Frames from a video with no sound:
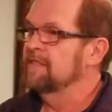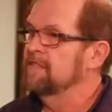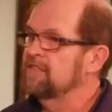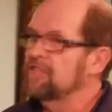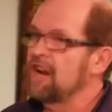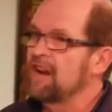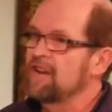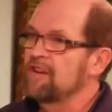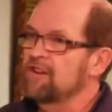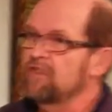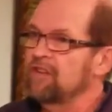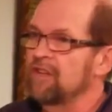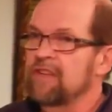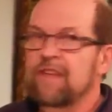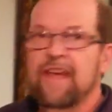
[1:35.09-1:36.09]
this car you're
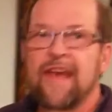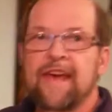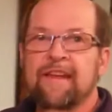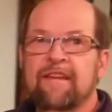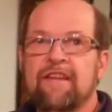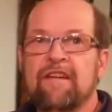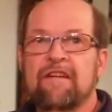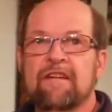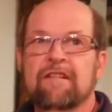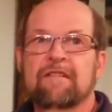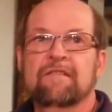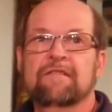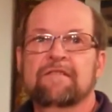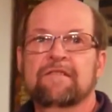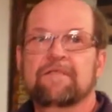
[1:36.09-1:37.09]
looking at here
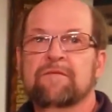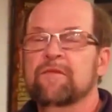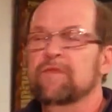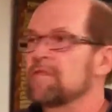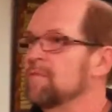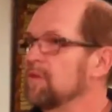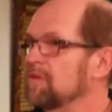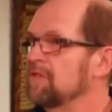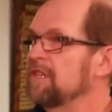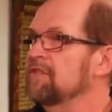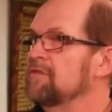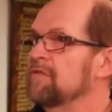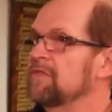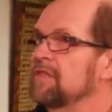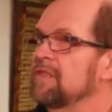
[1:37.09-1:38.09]
is one of the most
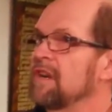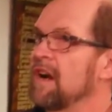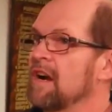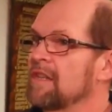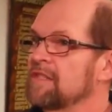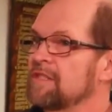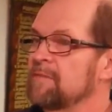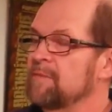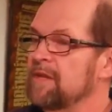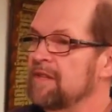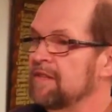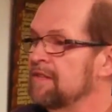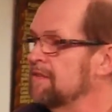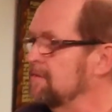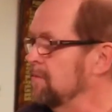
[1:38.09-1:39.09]
interesting cars to me.
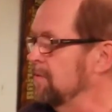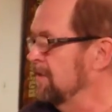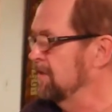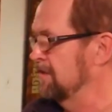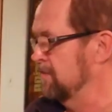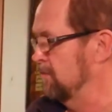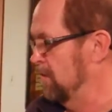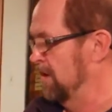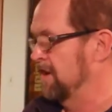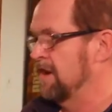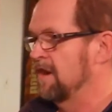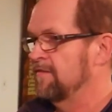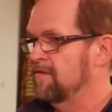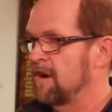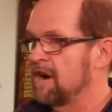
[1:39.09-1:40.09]
This was a
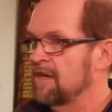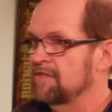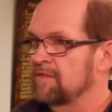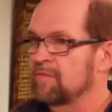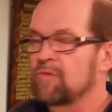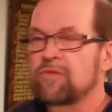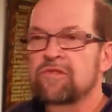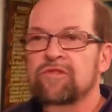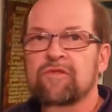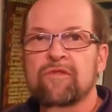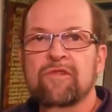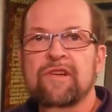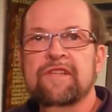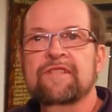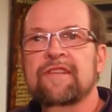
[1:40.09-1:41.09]
one-off car. It's a Rolls
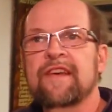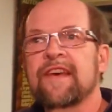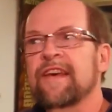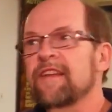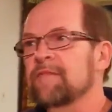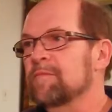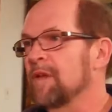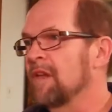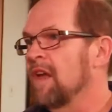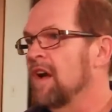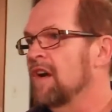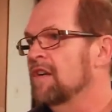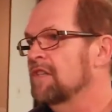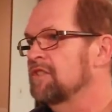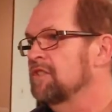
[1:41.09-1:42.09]
Royce, and it
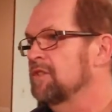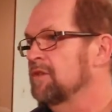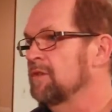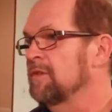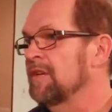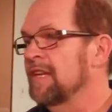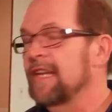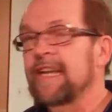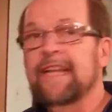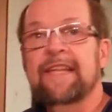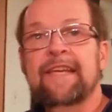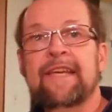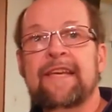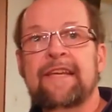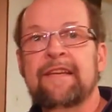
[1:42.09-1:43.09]
belonged to
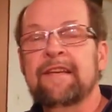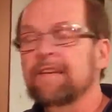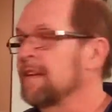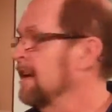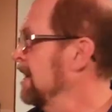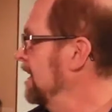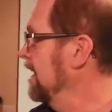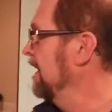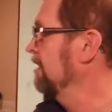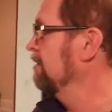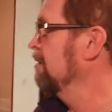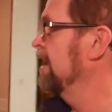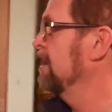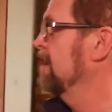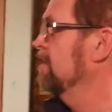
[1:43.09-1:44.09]
Lady Eaton. And
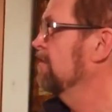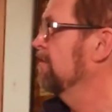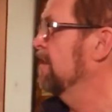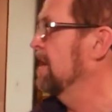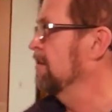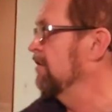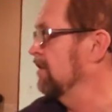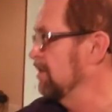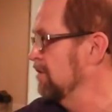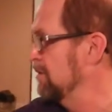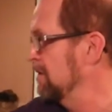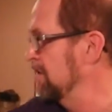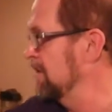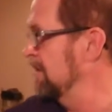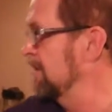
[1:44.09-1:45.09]
right on the front of it there is a